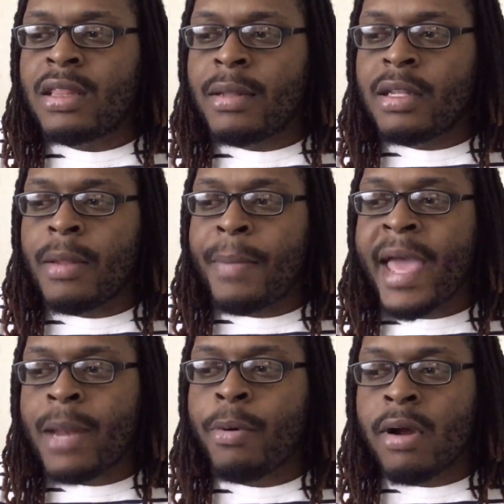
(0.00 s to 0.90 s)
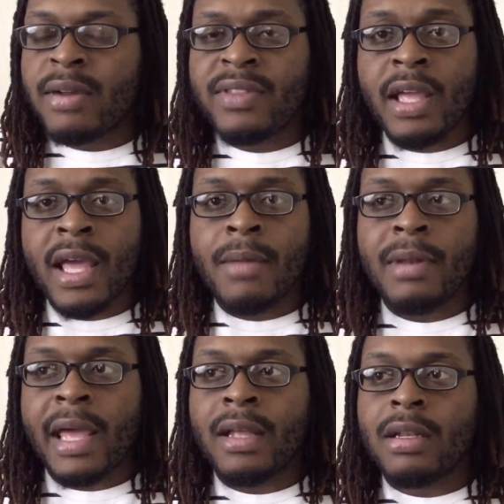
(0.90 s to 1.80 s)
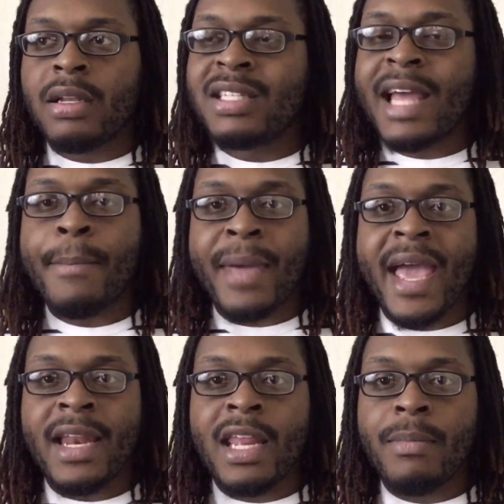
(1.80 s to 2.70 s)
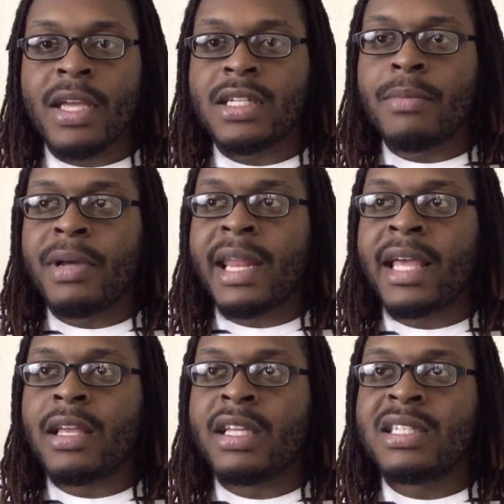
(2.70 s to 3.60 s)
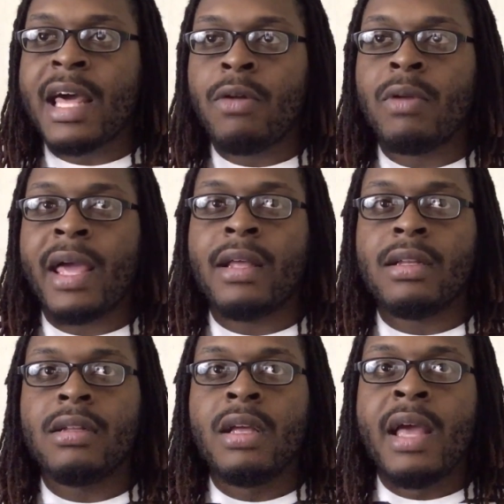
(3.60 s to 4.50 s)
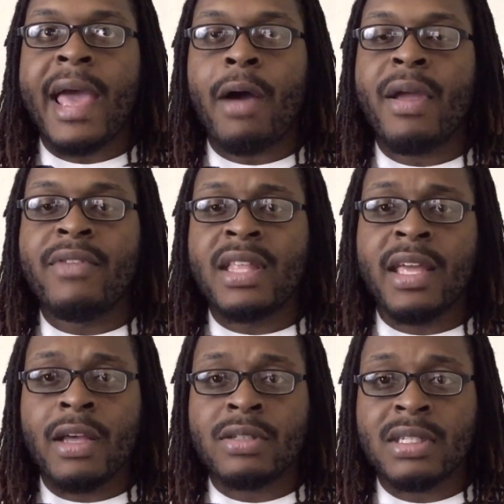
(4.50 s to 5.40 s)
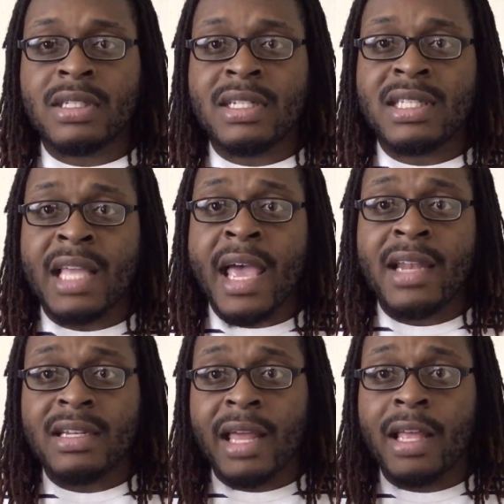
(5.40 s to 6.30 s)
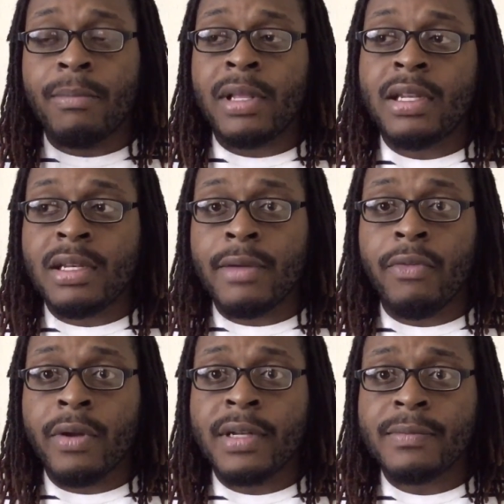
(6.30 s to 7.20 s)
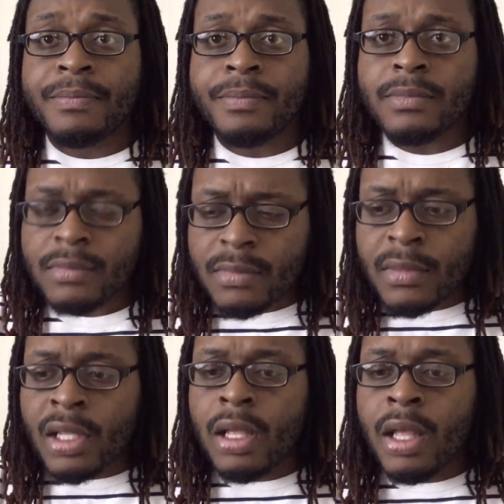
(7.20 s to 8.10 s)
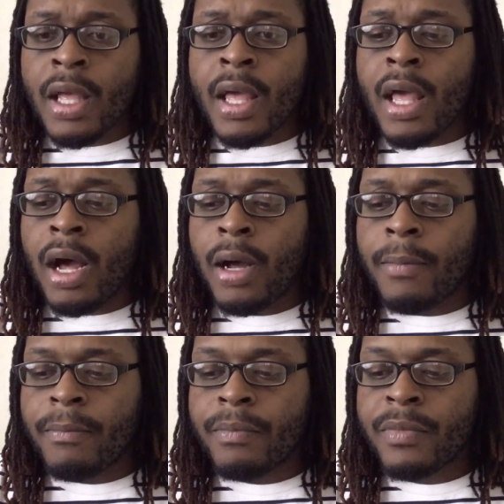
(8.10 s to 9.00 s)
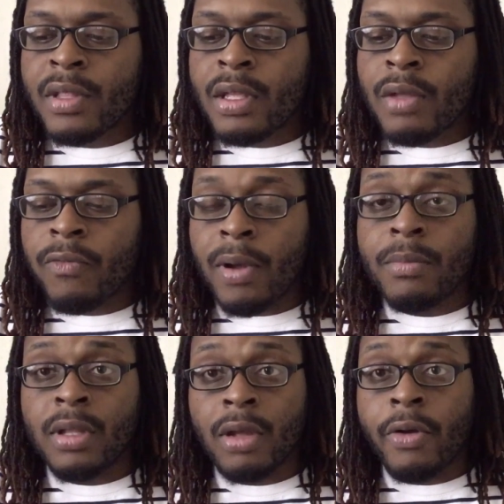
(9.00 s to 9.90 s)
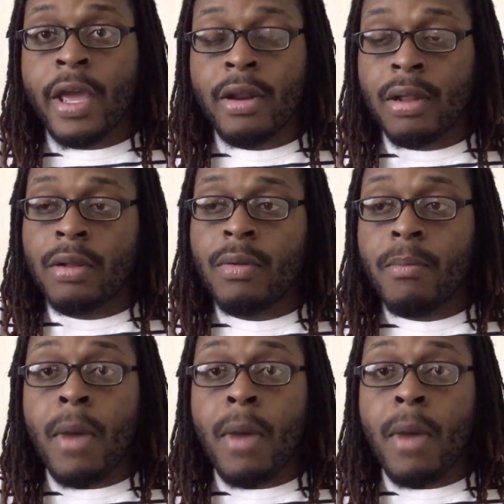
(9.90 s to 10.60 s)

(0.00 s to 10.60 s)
the bad part of the anime, like, it's not bad animation, but, like, it's not on, like, how everything else is designed, like, completely different from the creator